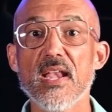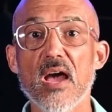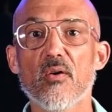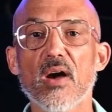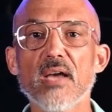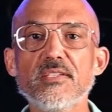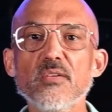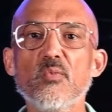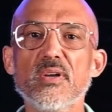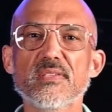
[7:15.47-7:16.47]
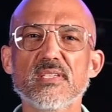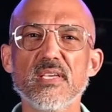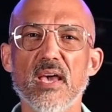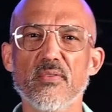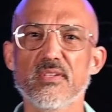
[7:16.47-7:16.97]
Now, I did want to
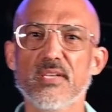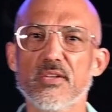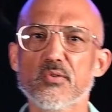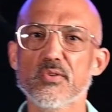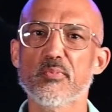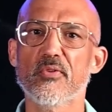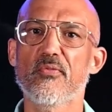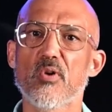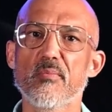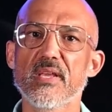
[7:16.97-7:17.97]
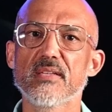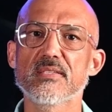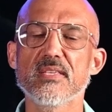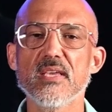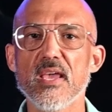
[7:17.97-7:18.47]
see how the TETRAS performed
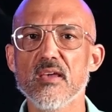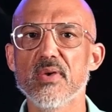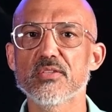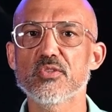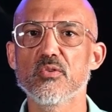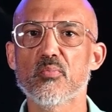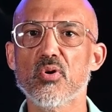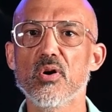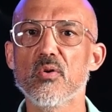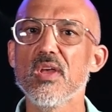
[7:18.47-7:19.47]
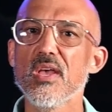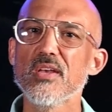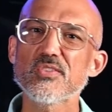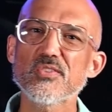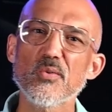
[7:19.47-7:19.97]
against the AMS 2 Pro,
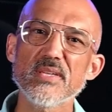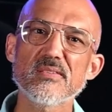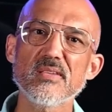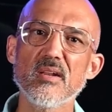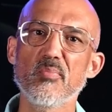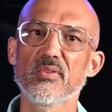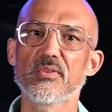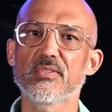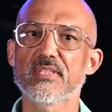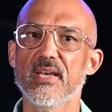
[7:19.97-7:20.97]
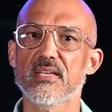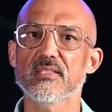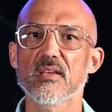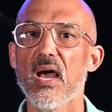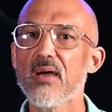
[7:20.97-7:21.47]
so I set up a little
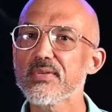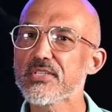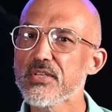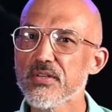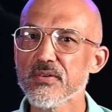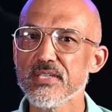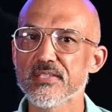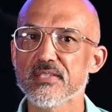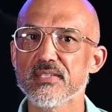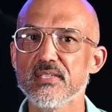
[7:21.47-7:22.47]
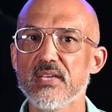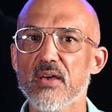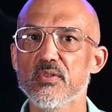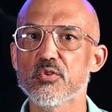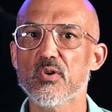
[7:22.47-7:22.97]
test. I was curious to see
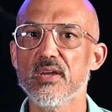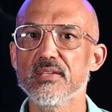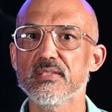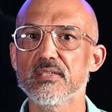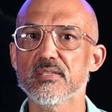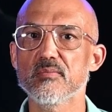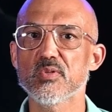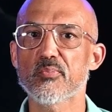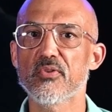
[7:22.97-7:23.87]
how the drying systems